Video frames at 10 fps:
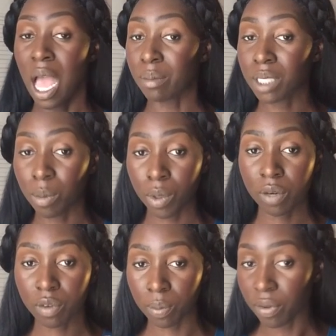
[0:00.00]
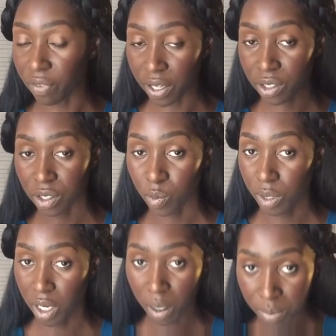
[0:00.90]
I'm somewhat of a perfectionist
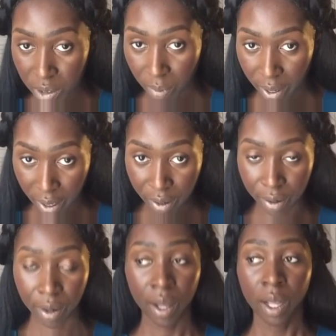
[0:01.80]
when it comes to my hair,